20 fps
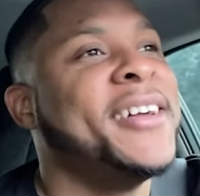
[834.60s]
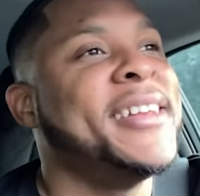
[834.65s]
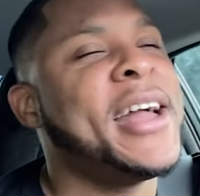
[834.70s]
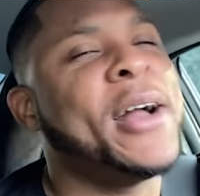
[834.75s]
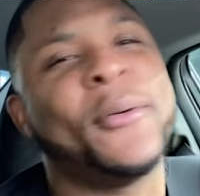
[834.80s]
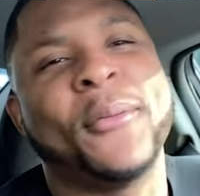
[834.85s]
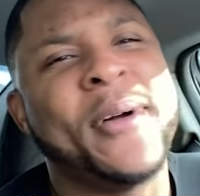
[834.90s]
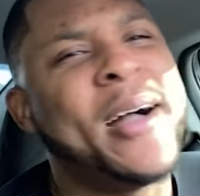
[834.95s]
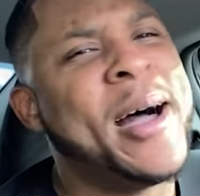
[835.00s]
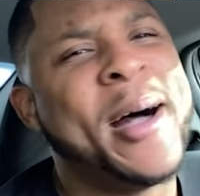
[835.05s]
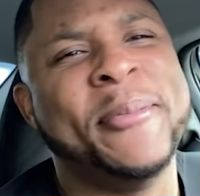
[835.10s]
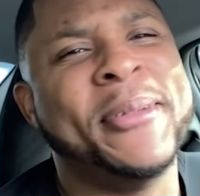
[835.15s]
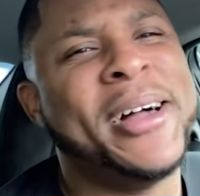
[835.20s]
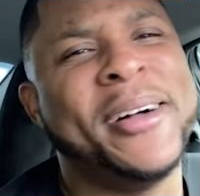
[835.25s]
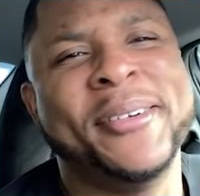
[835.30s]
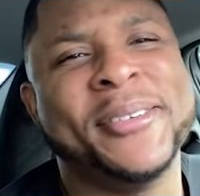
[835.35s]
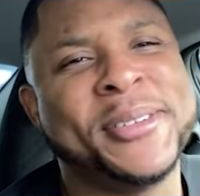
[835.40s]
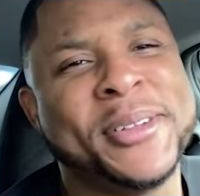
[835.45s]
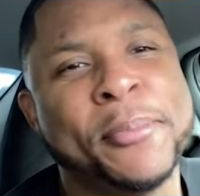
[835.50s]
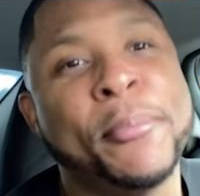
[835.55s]
That rhymed.
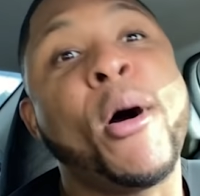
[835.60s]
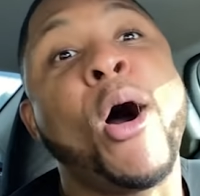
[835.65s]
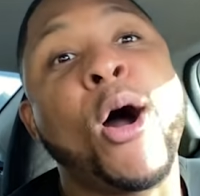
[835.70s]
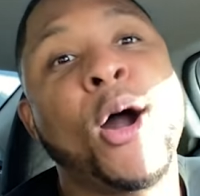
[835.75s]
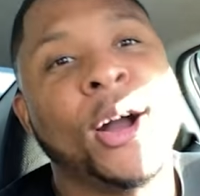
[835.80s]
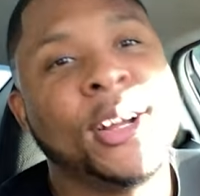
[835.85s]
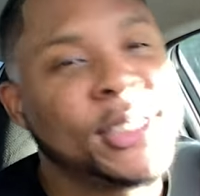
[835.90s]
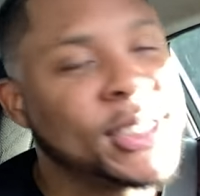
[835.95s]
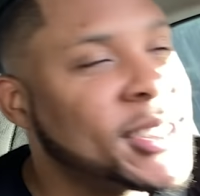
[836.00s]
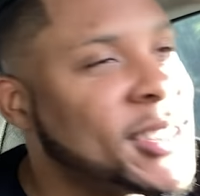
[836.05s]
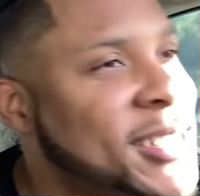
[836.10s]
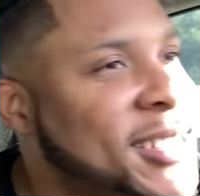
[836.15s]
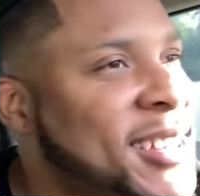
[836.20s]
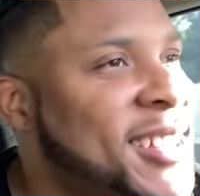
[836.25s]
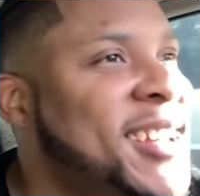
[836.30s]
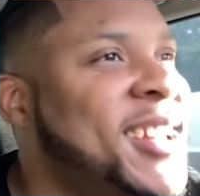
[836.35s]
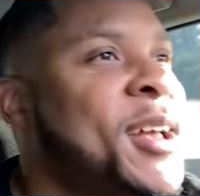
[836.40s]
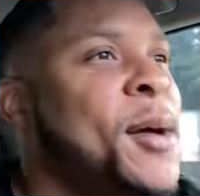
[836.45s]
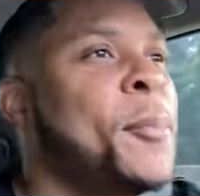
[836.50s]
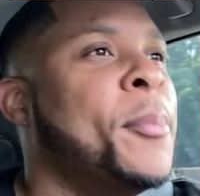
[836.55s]
That was bars.
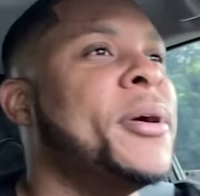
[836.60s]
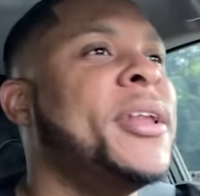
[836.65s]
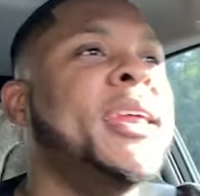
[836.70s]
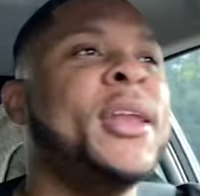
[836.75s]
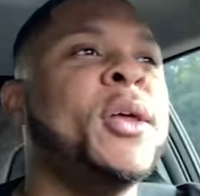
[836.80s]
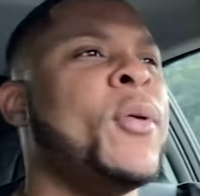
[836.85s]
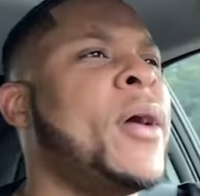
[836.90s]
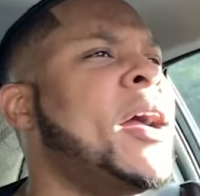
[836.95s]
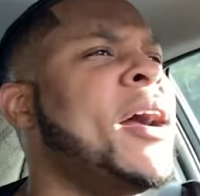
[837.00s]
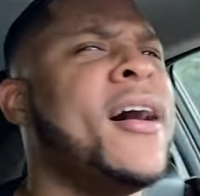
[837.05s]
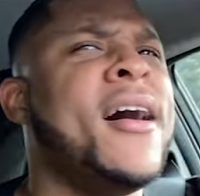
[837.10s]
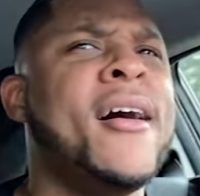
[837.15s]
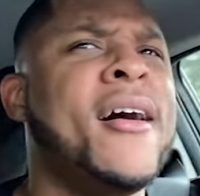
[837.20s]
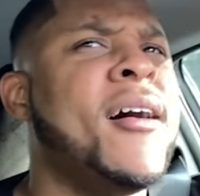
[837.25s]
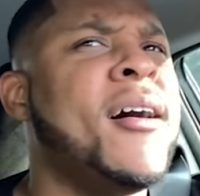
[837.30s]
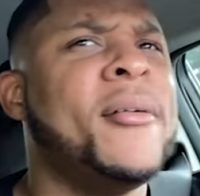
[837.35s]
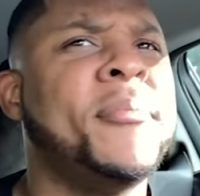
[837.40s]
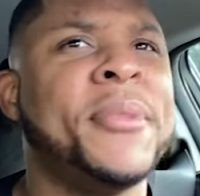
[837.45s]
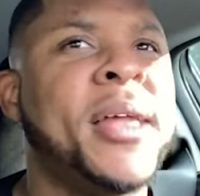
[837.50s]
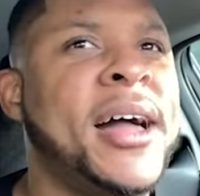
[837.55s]
But anyway,
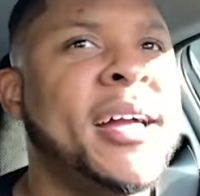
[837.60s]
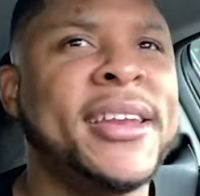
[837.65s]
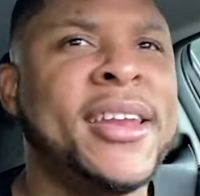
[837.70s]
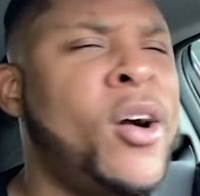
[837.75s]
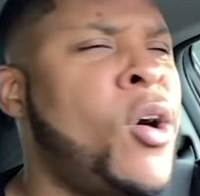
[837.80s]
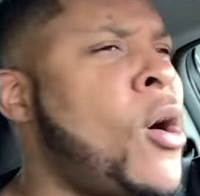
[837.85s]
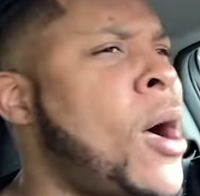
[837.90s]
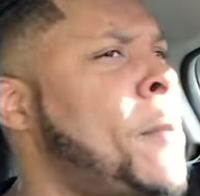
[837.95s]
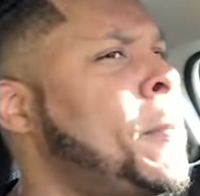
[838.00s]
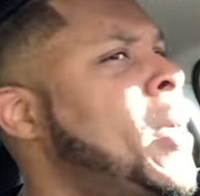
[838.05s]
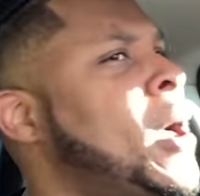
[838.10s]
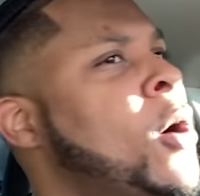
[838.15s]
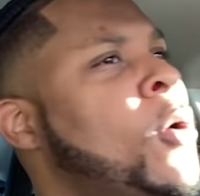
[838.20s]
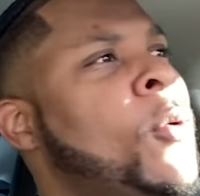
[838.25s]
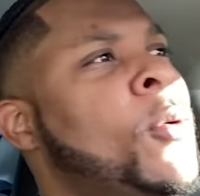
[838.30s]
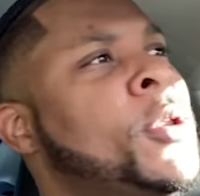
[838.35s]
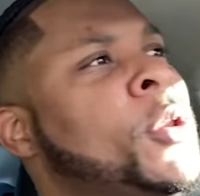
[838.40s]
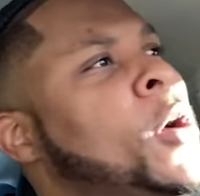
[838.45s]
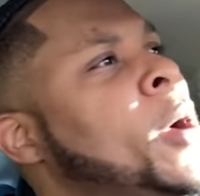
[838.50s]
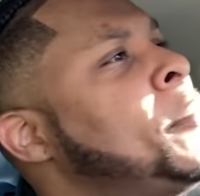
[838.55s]
I'm not
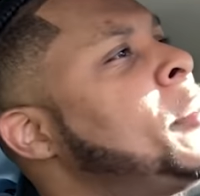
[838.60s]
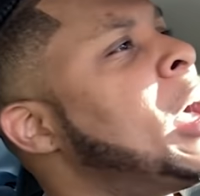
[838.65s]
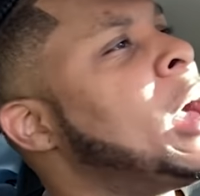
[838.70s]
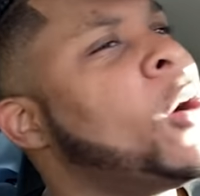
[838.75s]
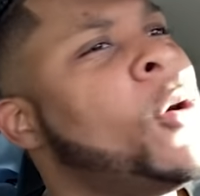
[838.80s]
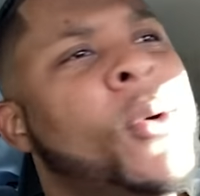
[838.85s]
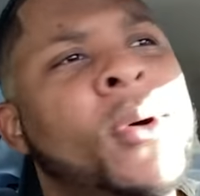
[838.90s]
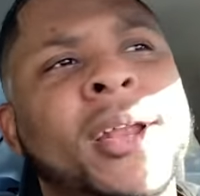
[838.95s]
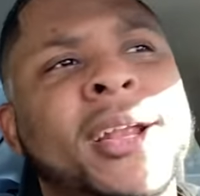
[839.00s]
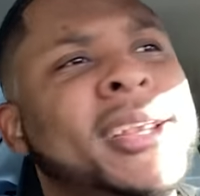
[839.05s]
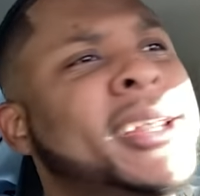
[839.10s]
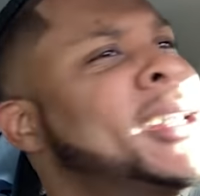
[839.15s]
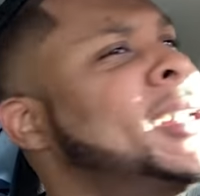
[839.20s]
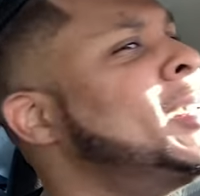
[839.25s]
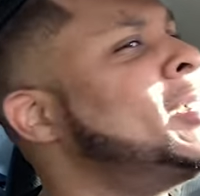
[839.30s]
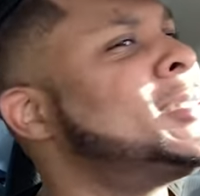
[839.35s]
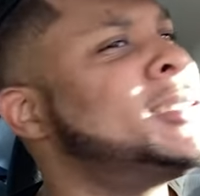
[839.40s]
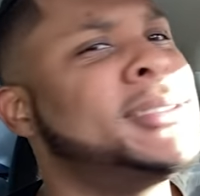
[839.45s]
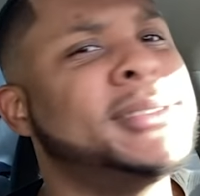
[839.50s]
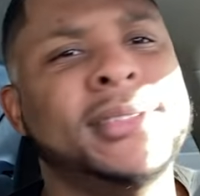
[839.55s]
going there. I'm not going to
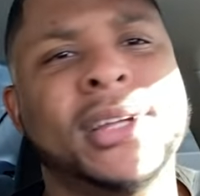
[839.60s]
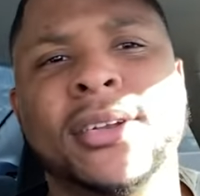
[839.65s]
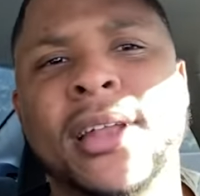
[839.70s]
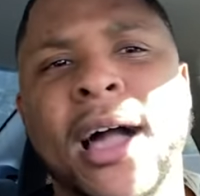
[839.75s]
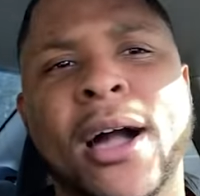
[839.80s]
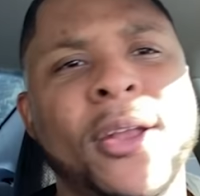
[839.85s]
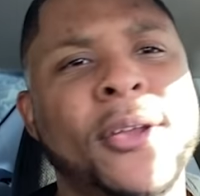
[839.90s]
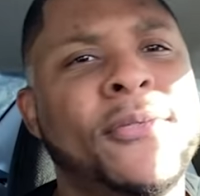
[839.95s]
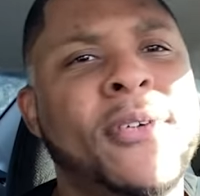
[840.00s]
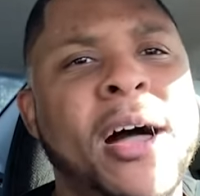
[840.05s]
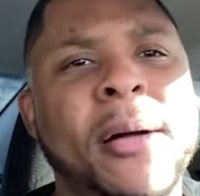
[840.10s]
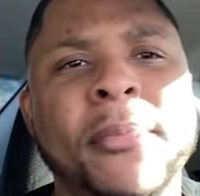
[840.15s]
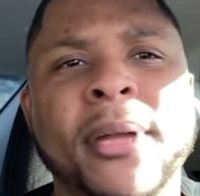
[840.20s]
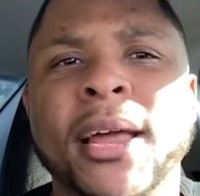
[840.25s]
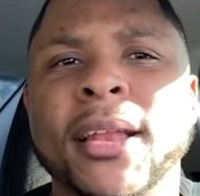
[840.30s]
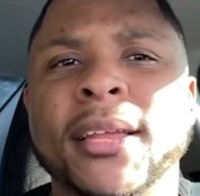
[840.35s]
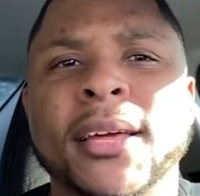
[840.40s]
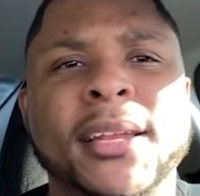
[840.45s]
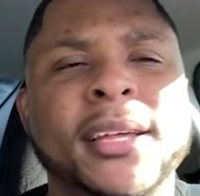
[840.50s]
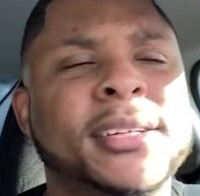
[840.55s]
Lenox. You're not gonna find me
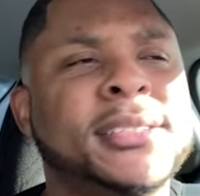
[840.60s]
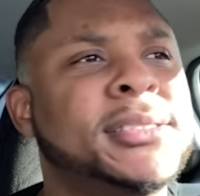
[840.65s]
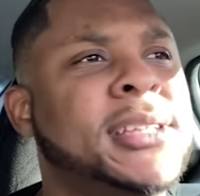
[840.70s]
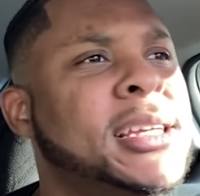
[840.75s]
at Lenox.